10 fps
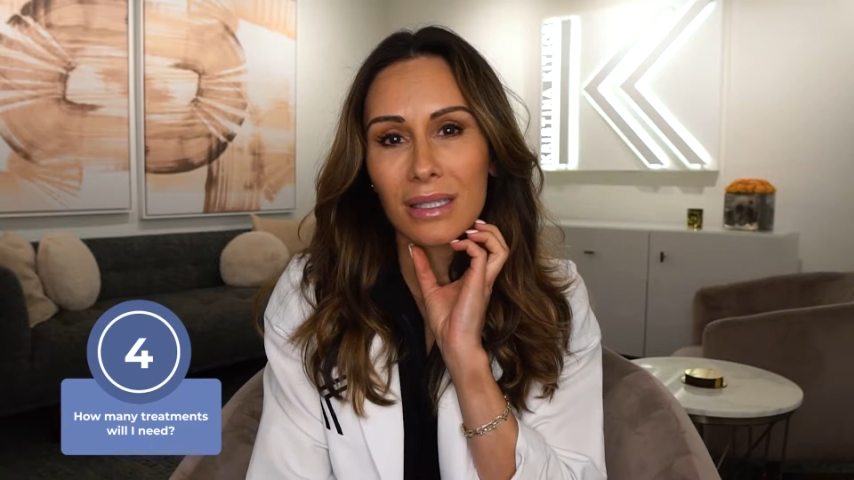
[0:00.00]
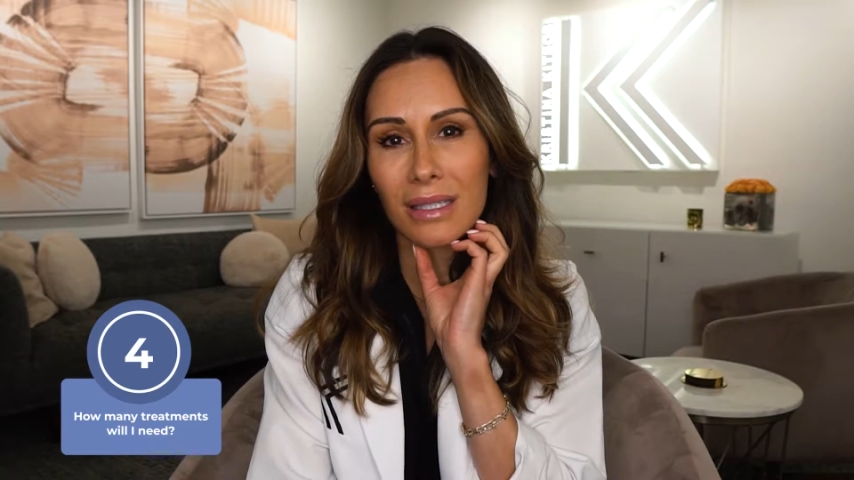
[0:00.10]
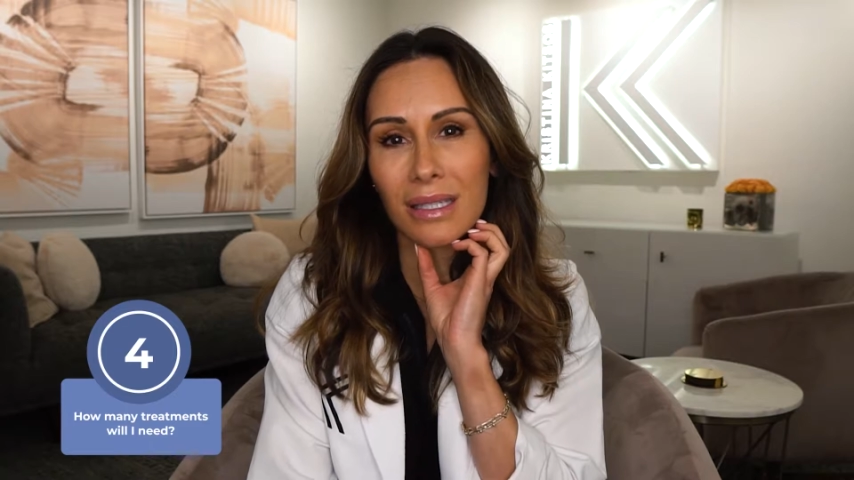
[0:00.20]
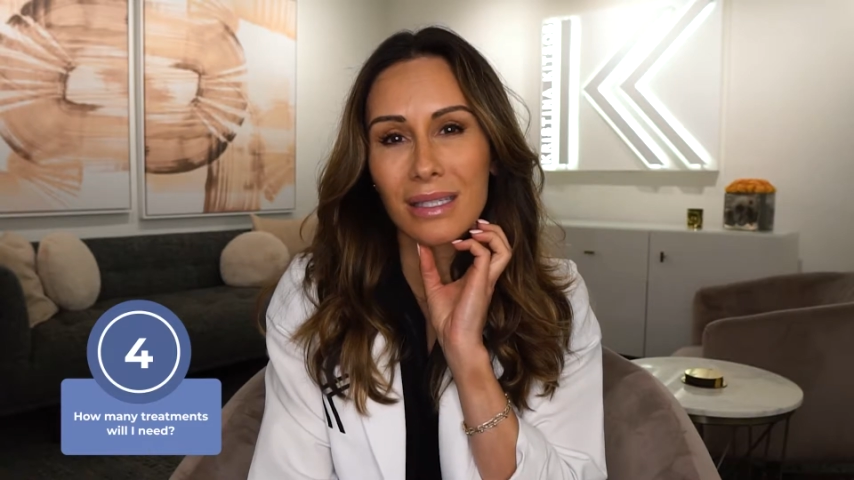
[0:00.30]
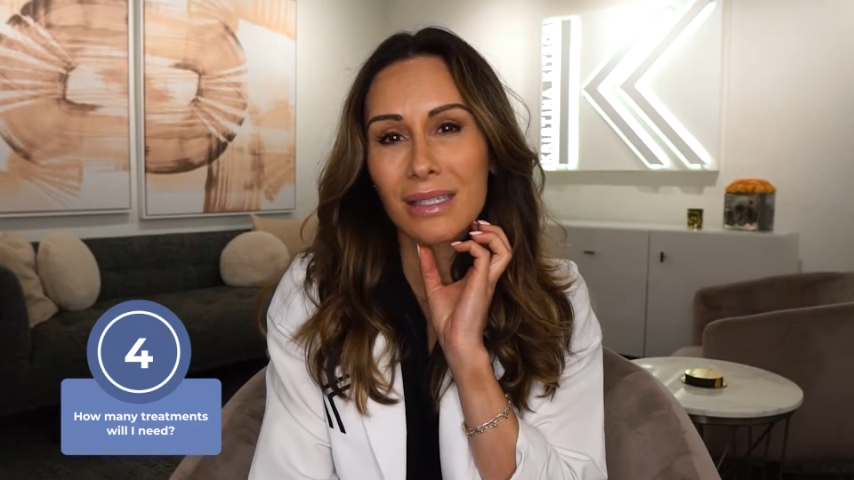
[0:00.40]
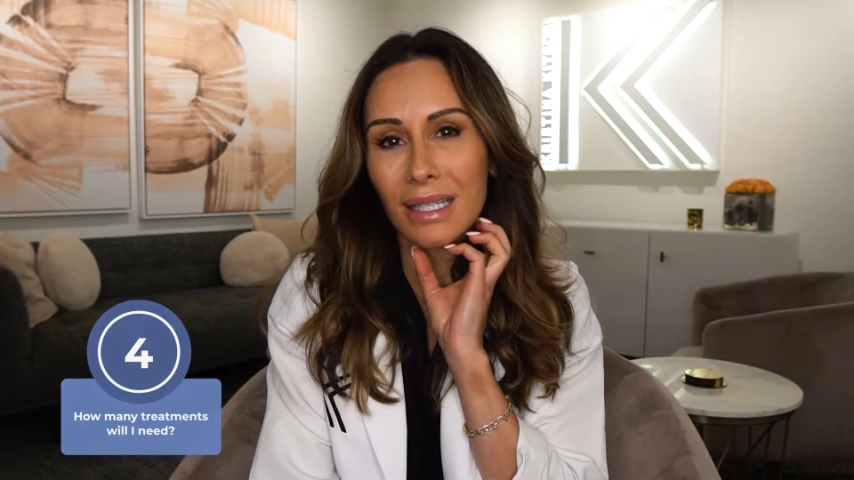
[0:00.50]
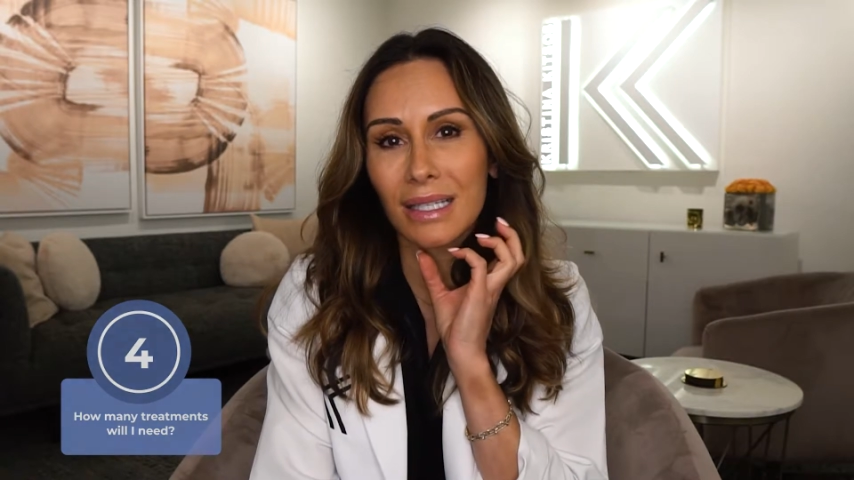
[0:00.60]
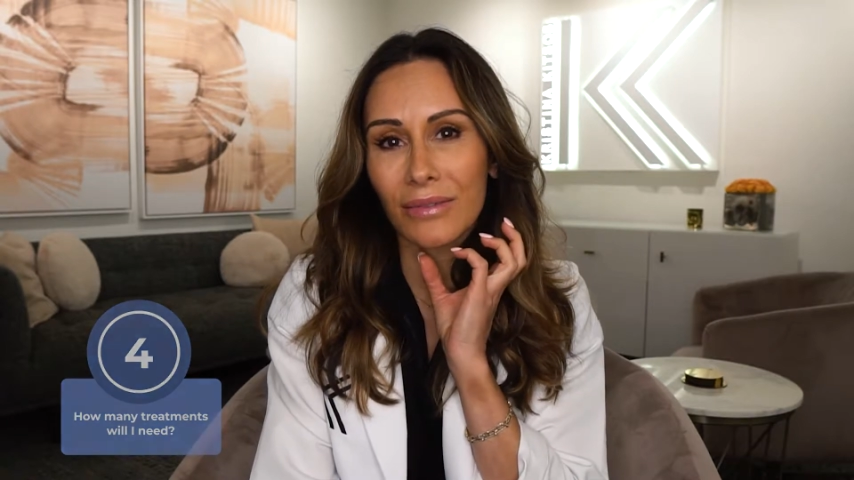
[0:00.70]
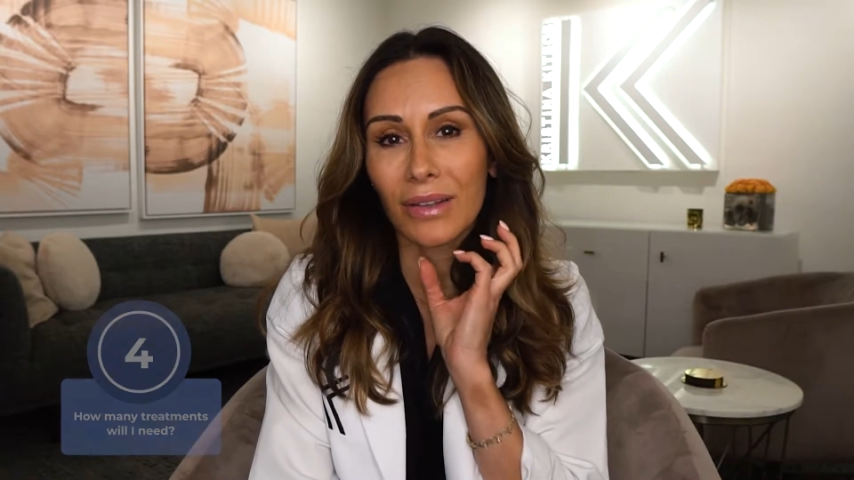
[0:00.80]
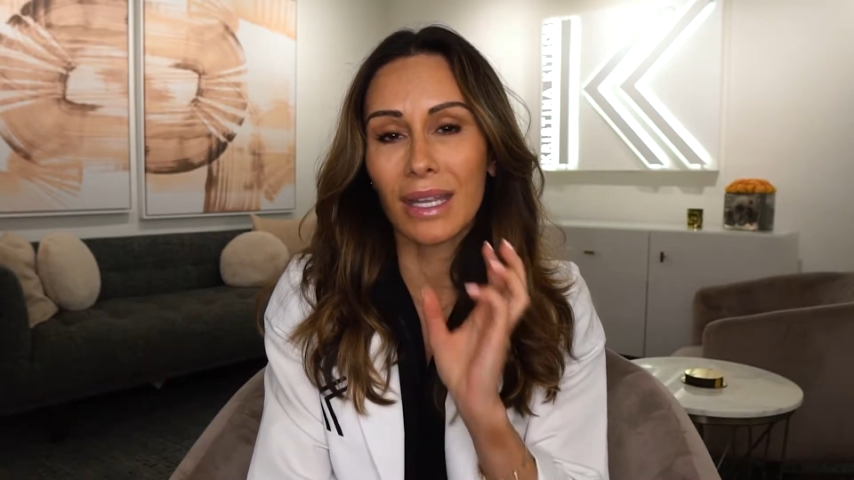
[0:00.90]
is
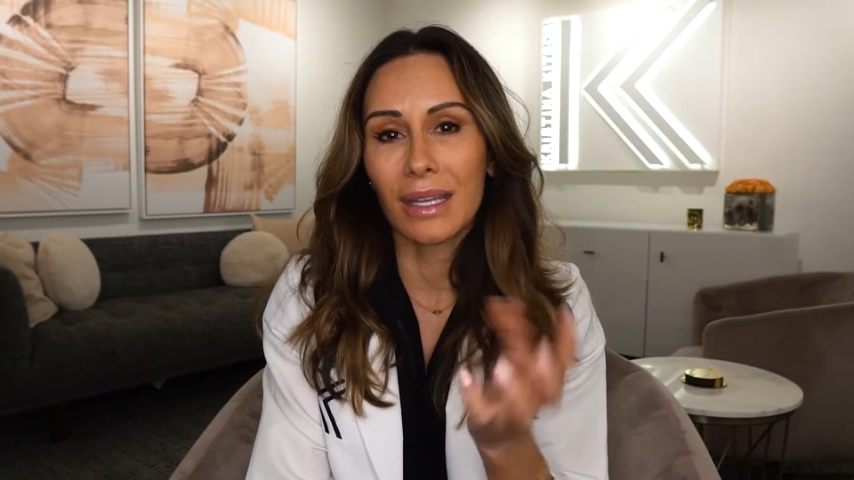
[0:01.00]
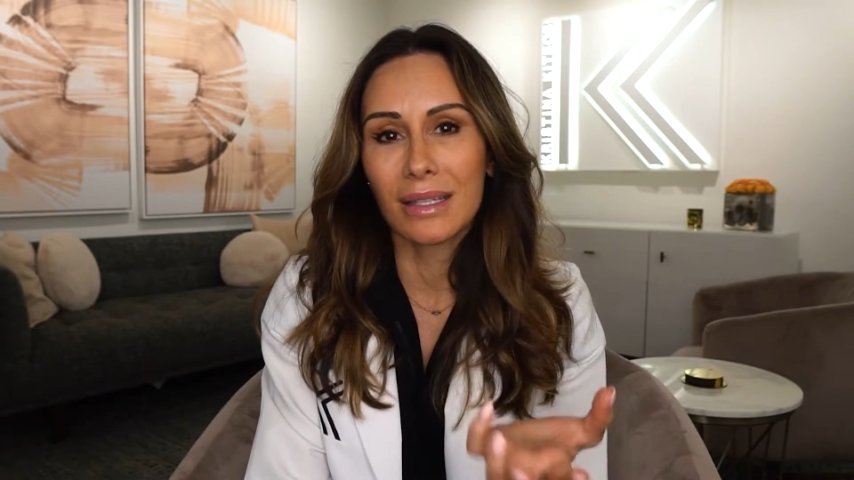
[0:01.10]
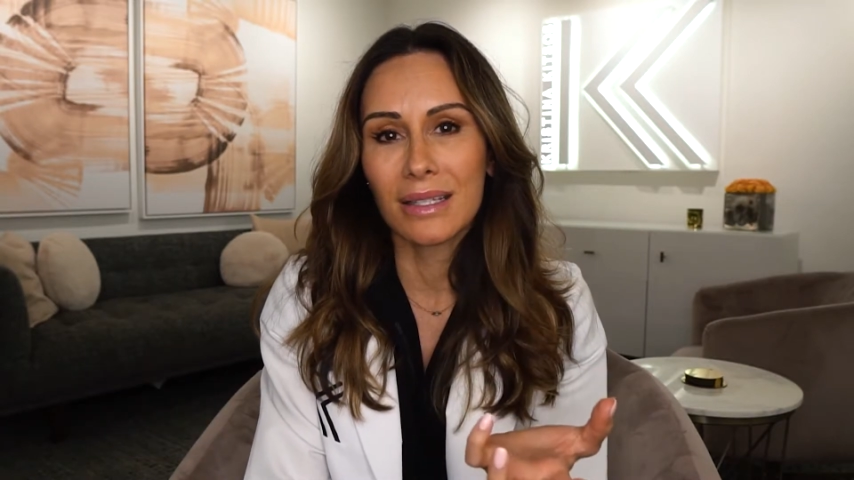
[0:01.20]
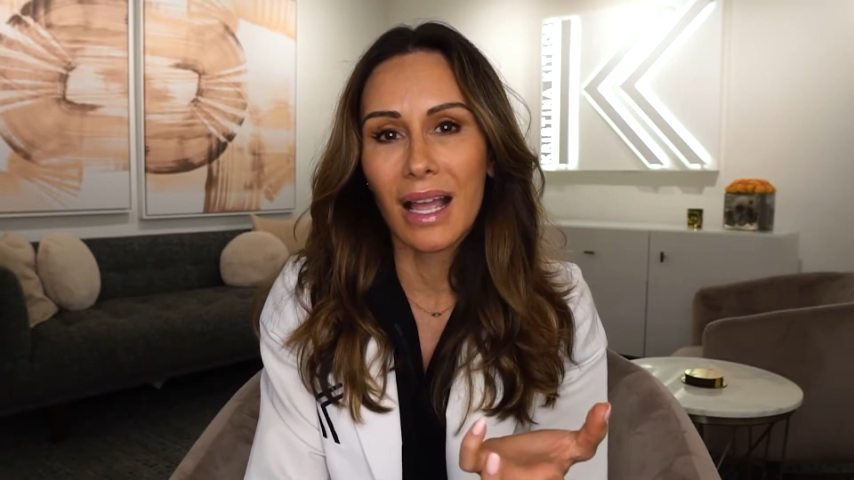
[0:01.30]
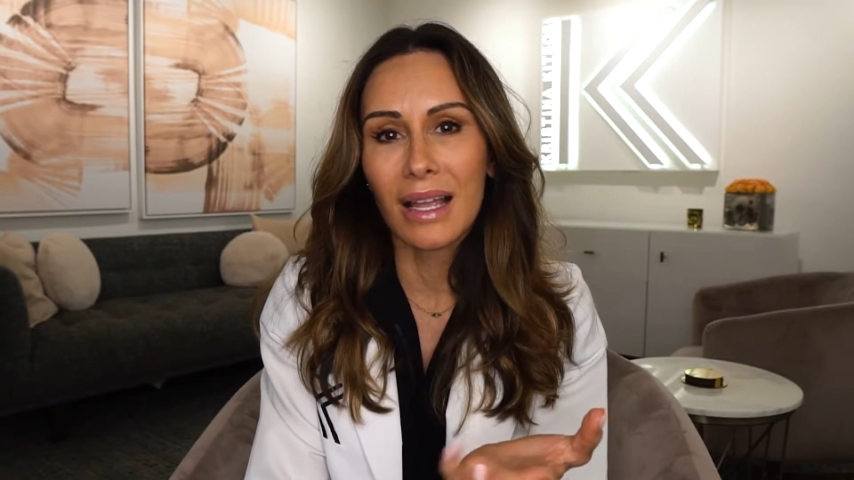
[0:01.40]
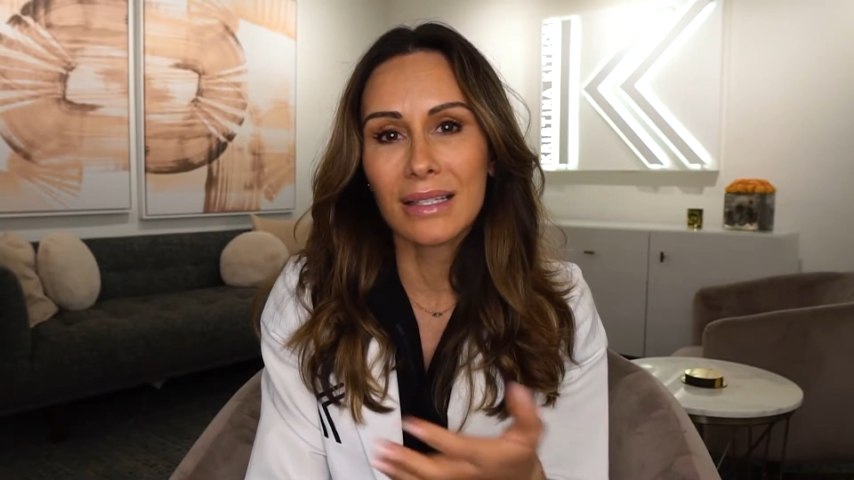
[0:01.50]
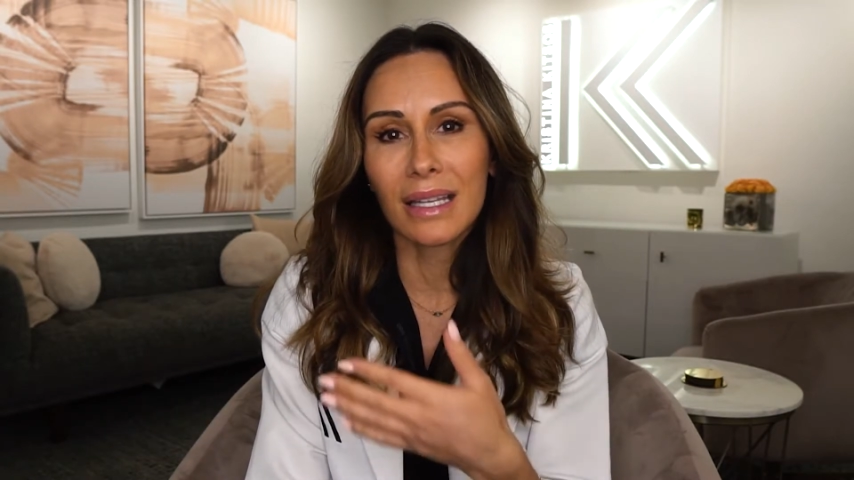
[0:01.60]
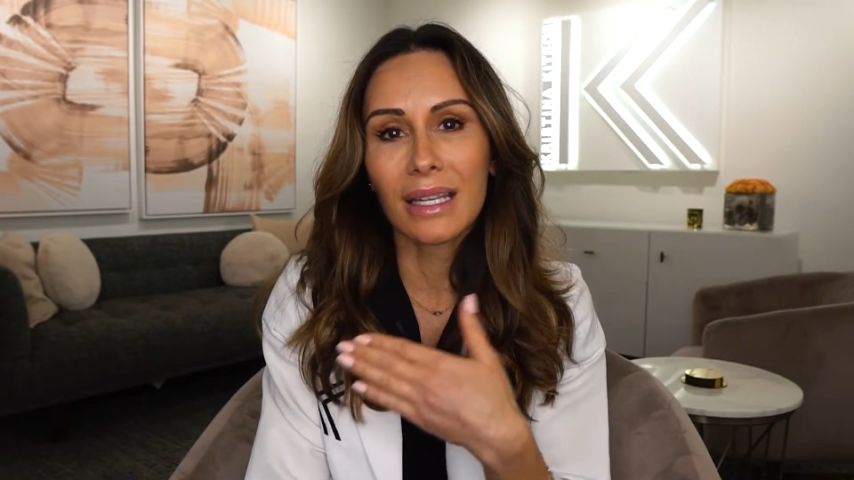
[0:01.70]
significant in size,